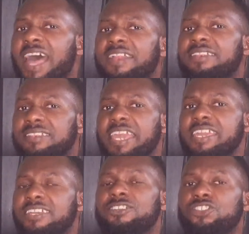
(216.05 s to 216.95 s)
that
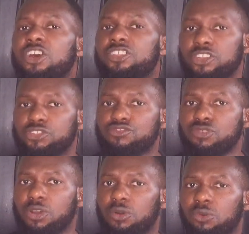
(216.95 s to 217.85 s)
they cannot
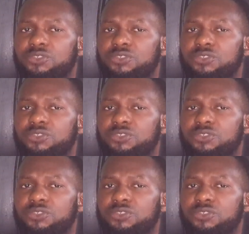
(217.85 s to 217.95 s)
control.